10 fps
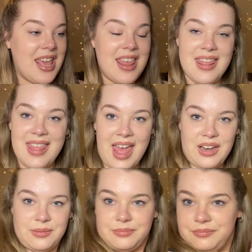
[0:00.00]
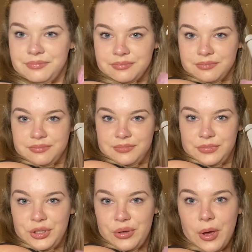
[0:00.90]
Then
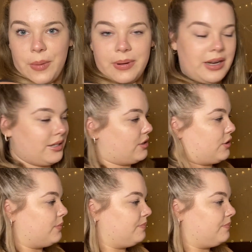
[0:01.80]
you open it.